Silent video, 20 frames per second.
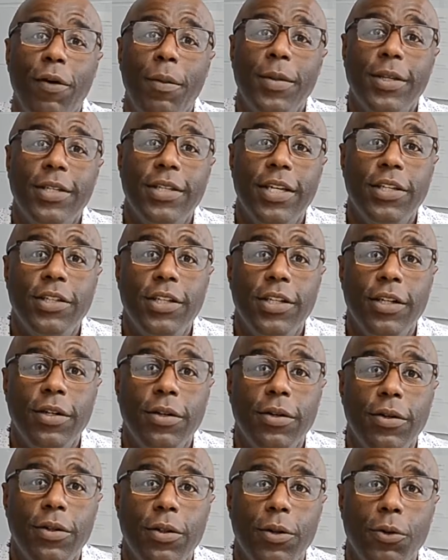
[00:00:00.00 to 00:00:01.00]
from
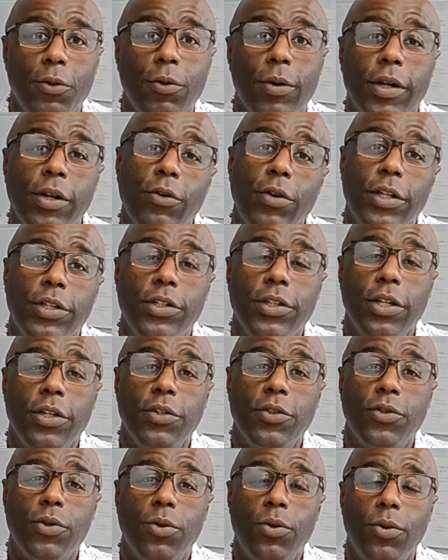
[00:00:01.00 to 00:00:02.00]
Ascension Lutheran
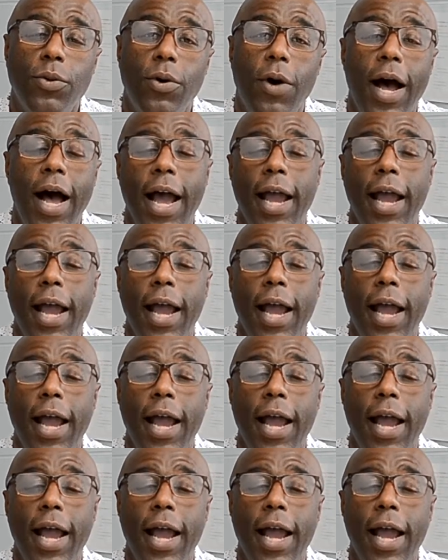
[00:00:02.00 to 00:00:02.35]
Christian School.